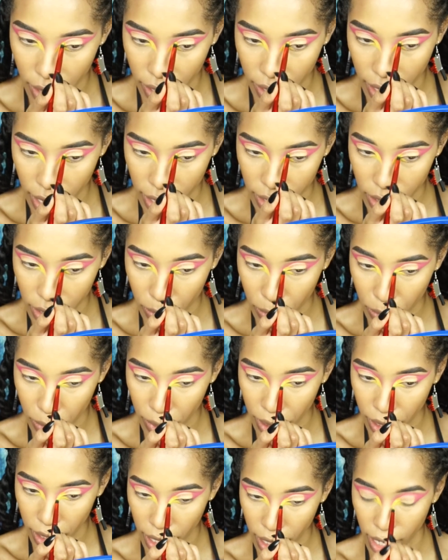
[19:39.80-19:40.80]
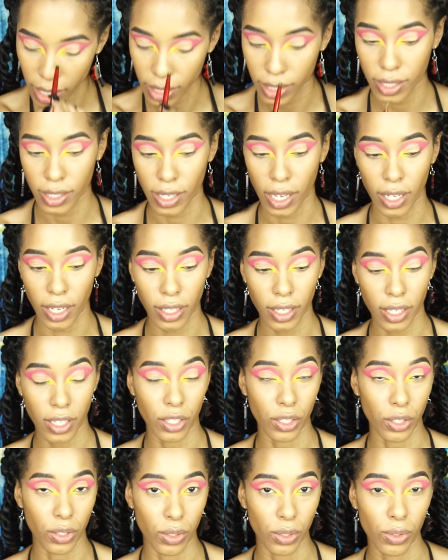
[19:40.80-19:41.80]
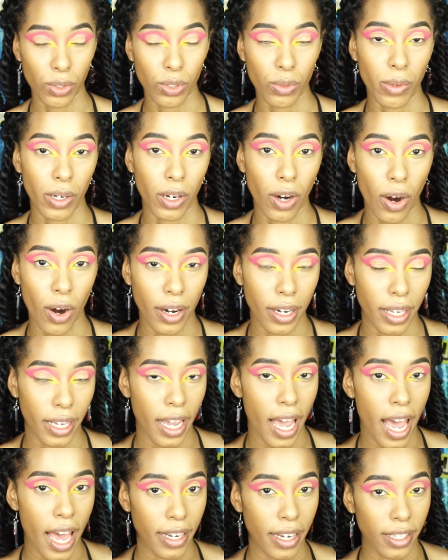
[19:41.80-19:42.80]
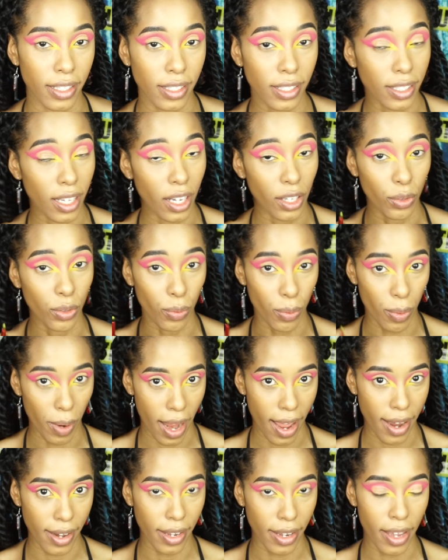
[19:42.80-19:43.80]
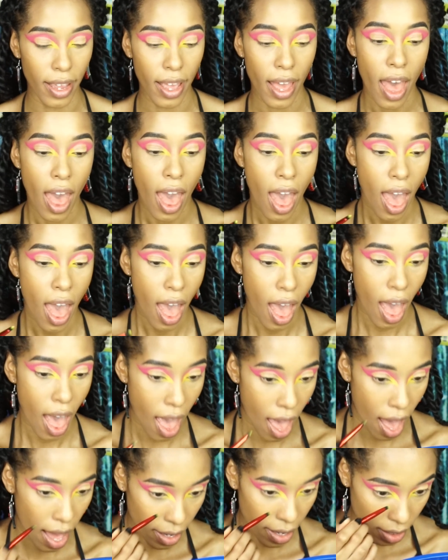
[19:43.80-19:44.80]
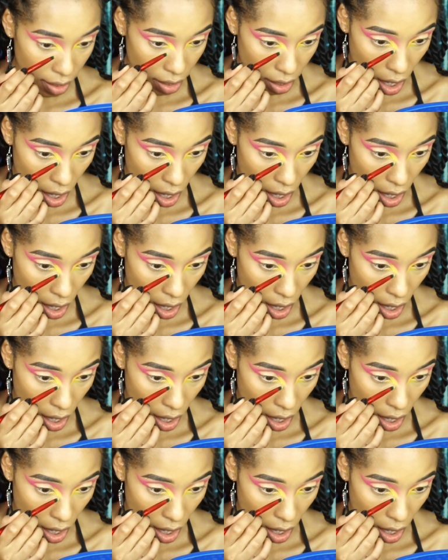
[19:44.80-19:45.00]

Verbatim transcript: they got some really unsettling news regarding Edna's son Randy and